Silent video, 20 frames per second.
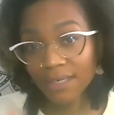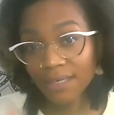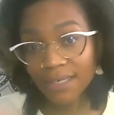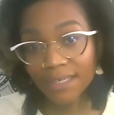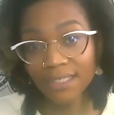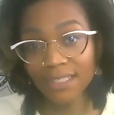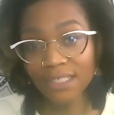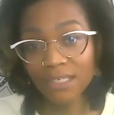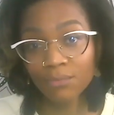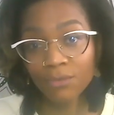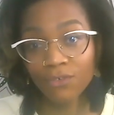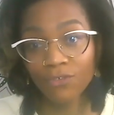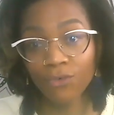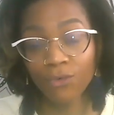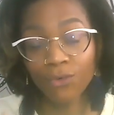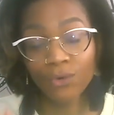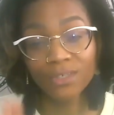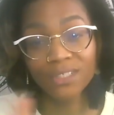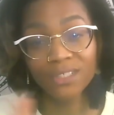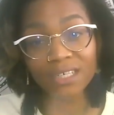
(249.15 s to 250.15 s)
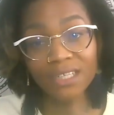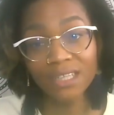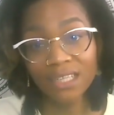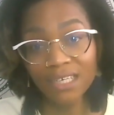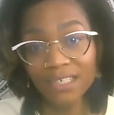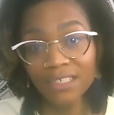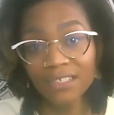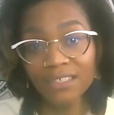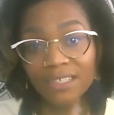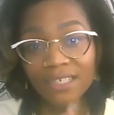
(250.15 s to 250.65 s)
Like I said before, the
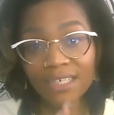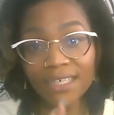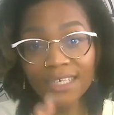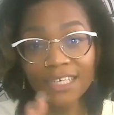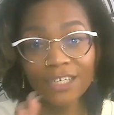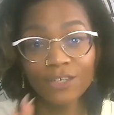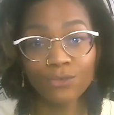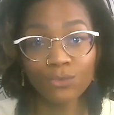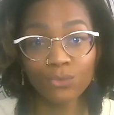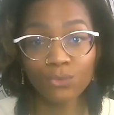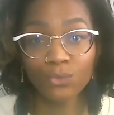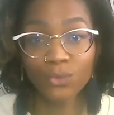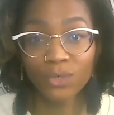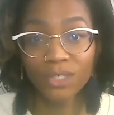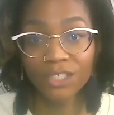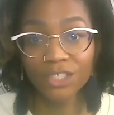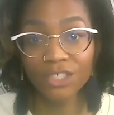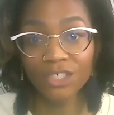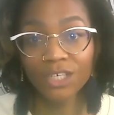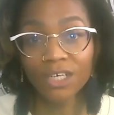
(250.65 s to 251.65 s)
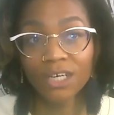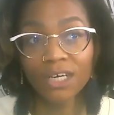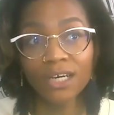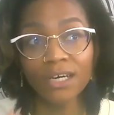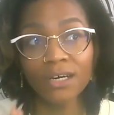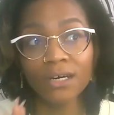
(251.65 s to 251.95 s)
clarity in which